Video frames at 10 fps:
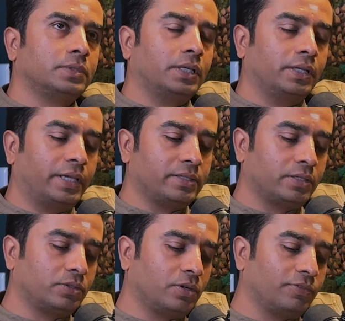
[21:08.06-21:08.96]
in
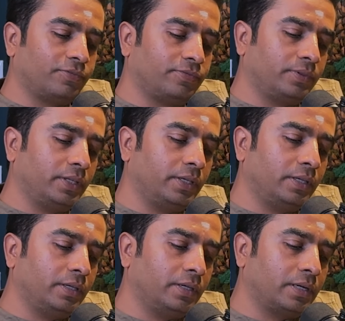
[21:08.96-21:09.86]
cases of
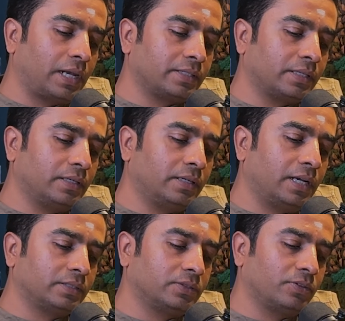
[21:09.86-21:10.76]
the classical
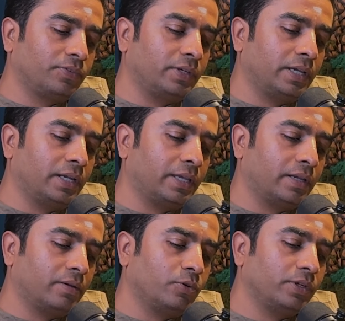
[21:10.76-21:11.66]
dances of India
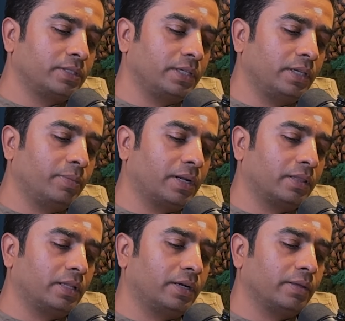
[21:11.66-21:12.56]
like Odissi,
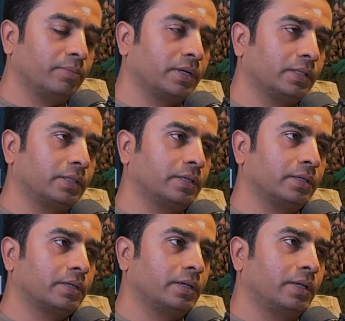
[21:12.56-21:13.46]
Bharatnatyam,
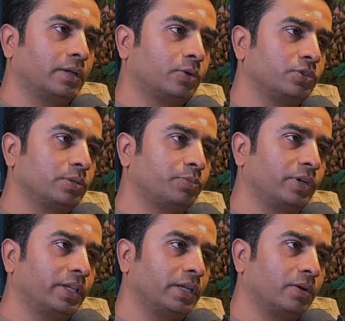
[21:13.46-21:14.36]
Kathak,
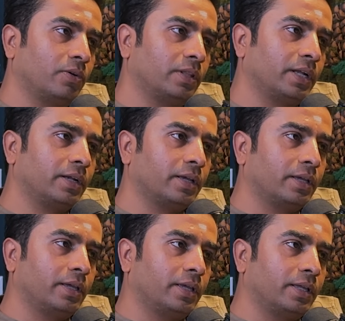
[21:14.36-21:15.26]
Kuchipudi and all that,
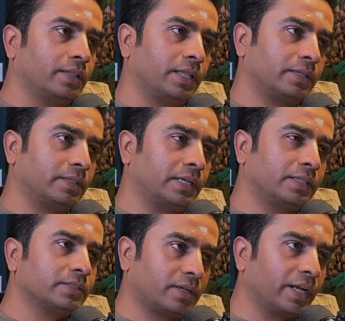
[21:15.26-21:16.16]

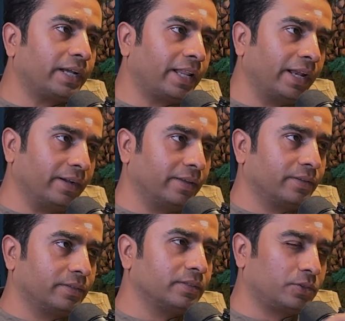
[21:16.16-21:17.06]
that is retained
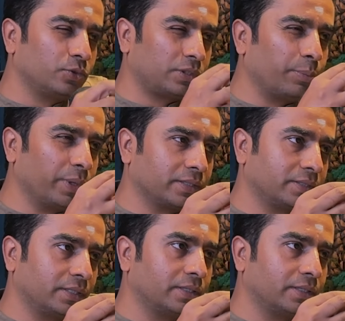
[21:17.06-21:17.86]
to some extent.